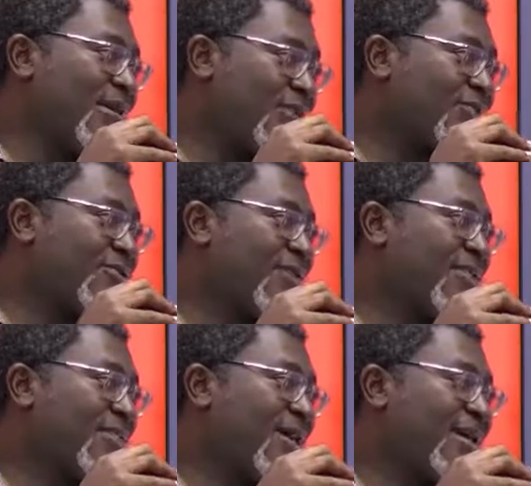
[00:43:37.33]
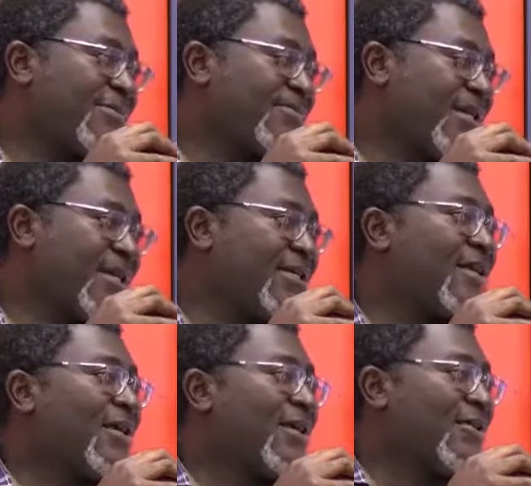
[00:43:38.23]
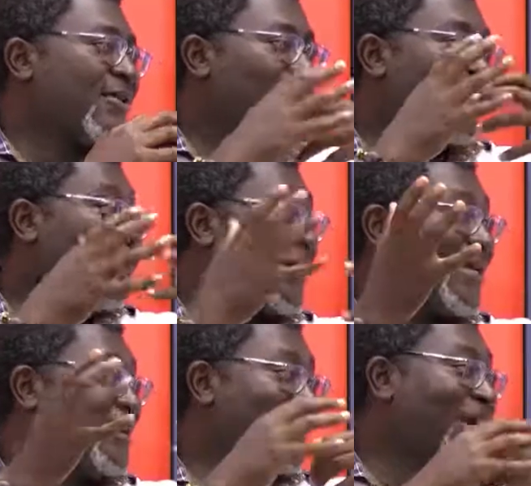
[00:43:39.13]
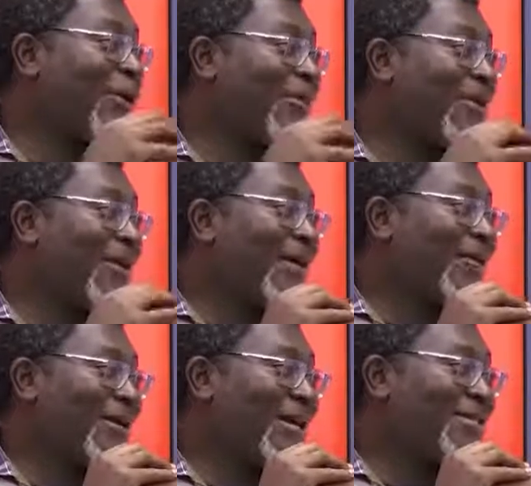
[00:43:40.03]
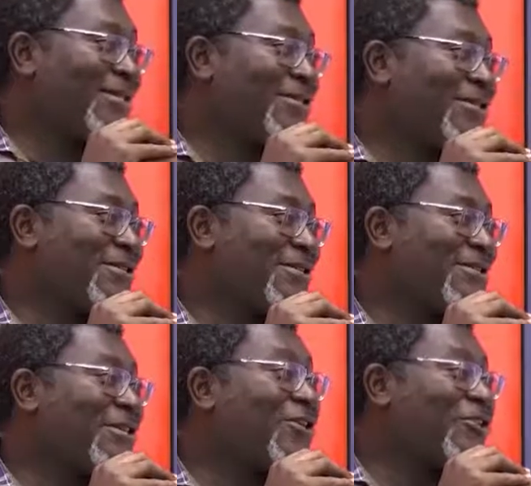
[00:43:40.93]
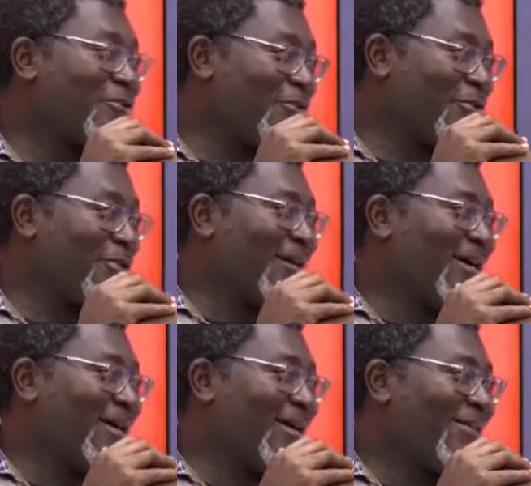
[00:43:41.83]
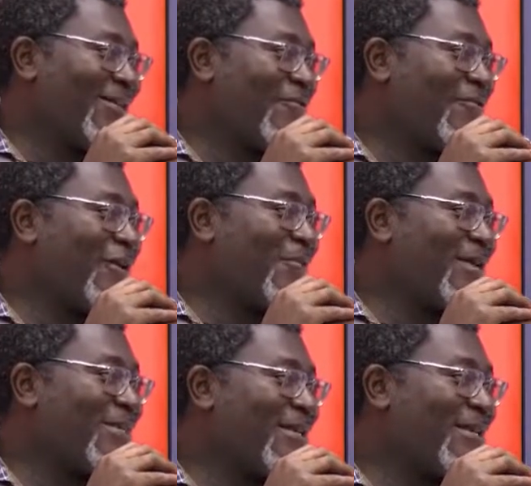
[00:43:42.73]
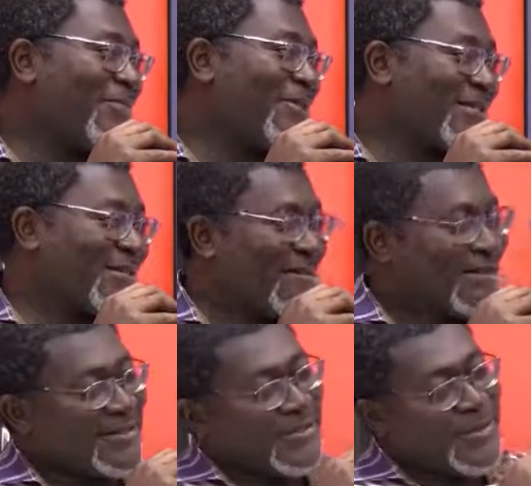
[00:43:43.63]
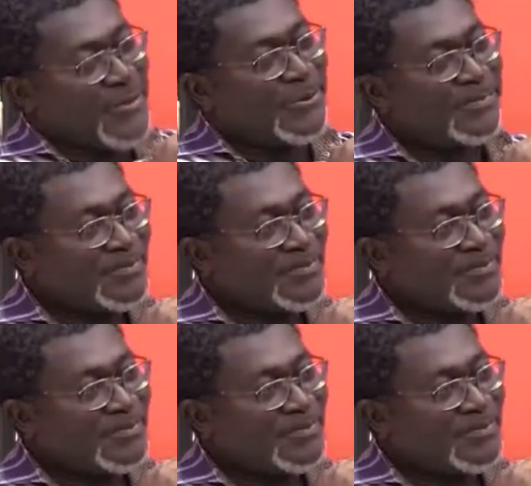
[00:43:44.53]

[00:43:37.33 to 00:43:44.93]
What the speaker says: are also in the marketplace, looking to help organizations secure their environments and their businesses as a whole.